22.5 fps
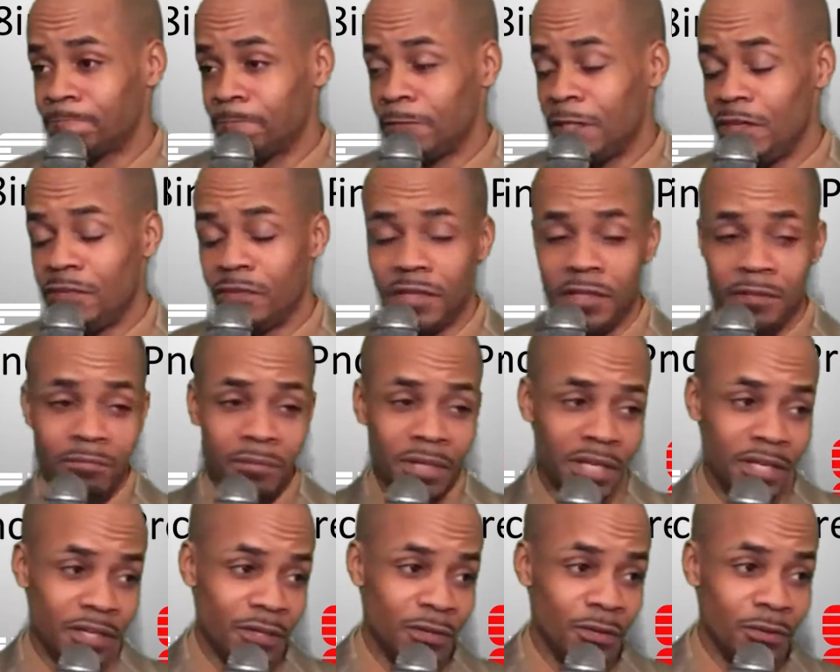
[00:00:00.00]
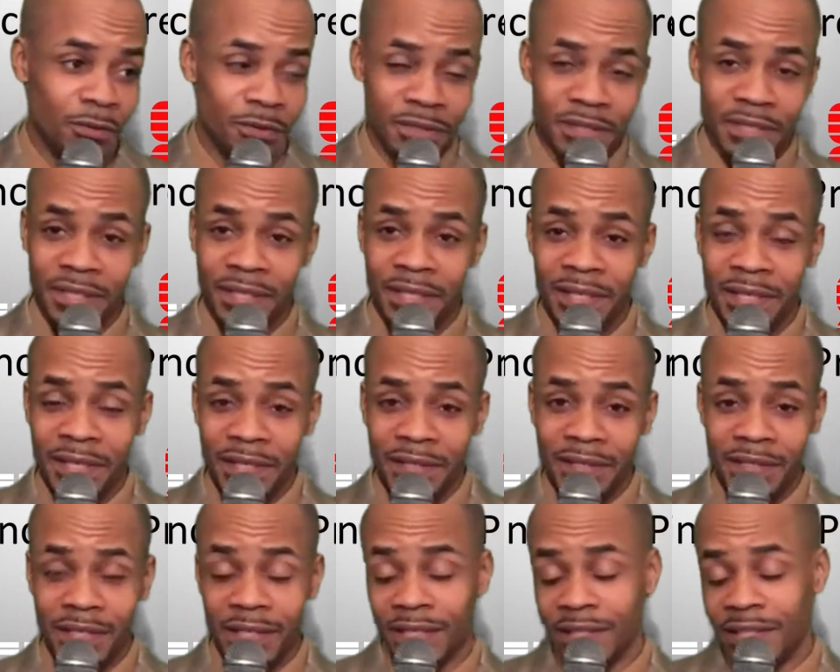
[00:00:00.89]
even in my own
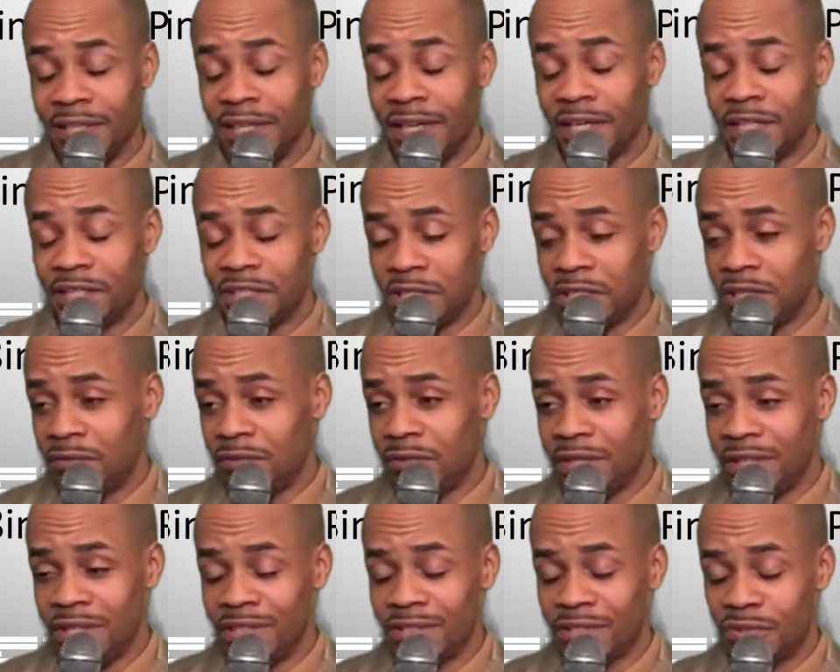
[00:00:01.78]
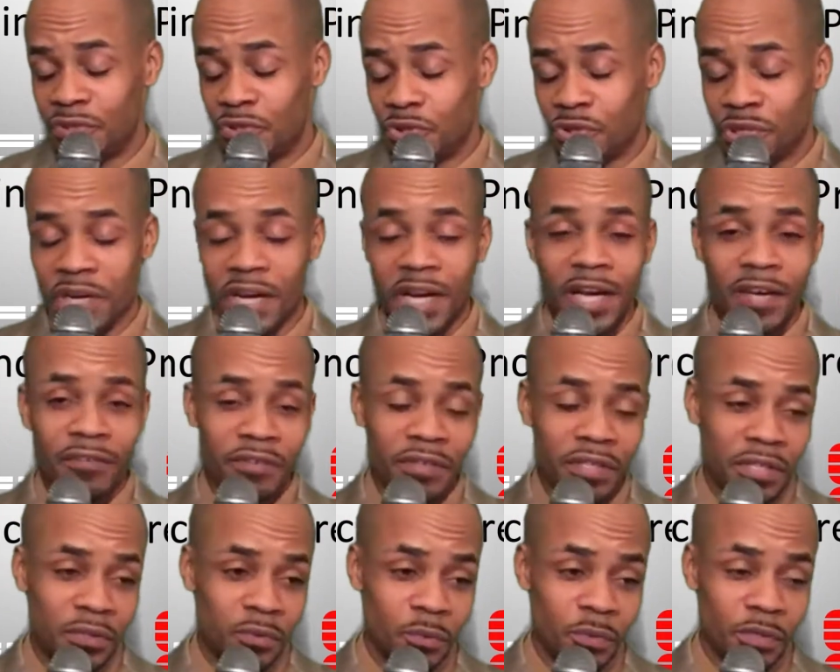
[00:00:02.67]
daily activities and
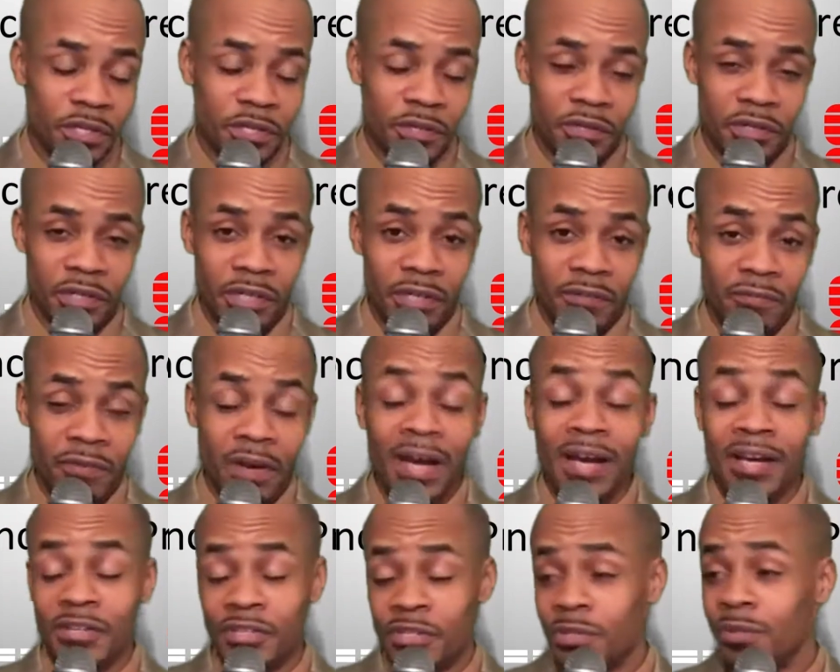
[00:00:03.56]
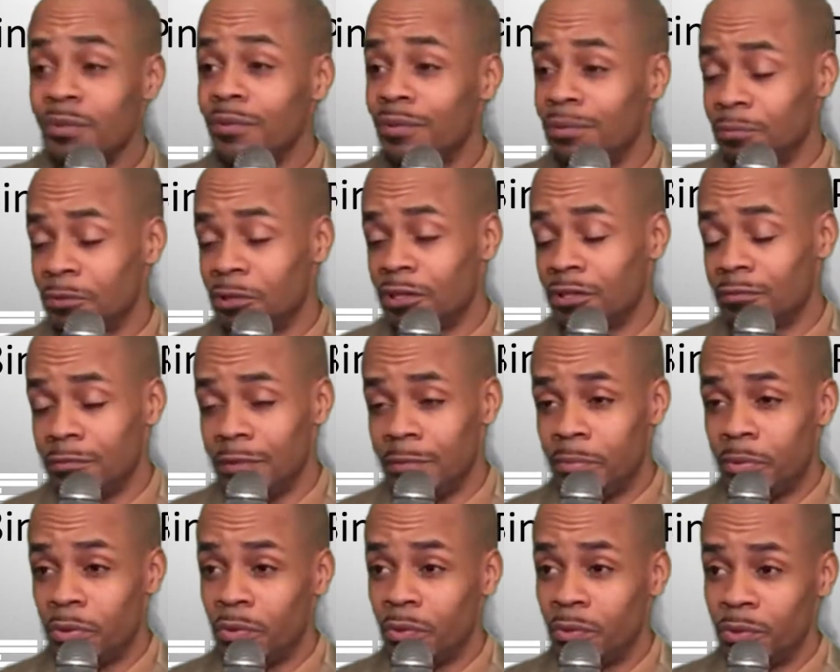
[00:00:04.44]
driving, and wondering if I too am going to be
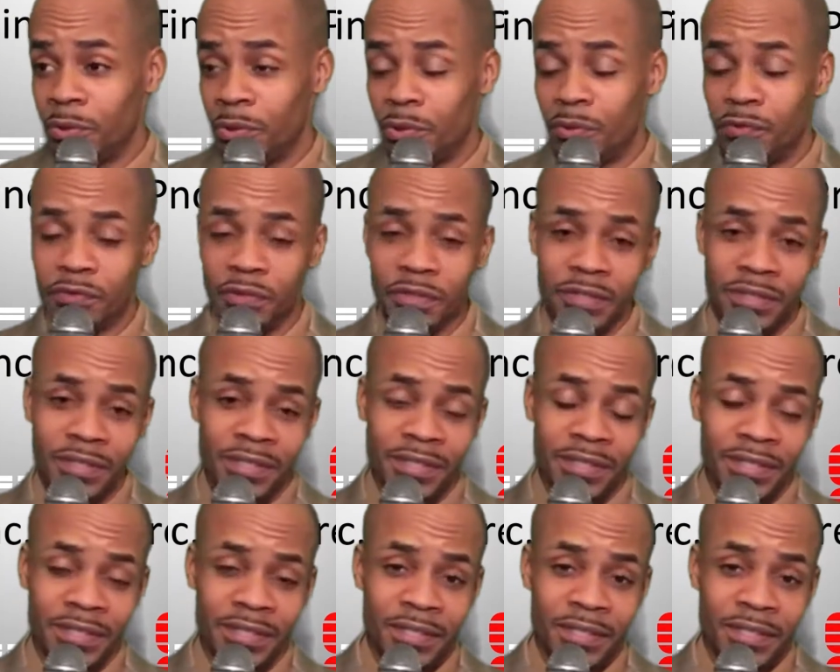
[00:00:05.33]
pulled over.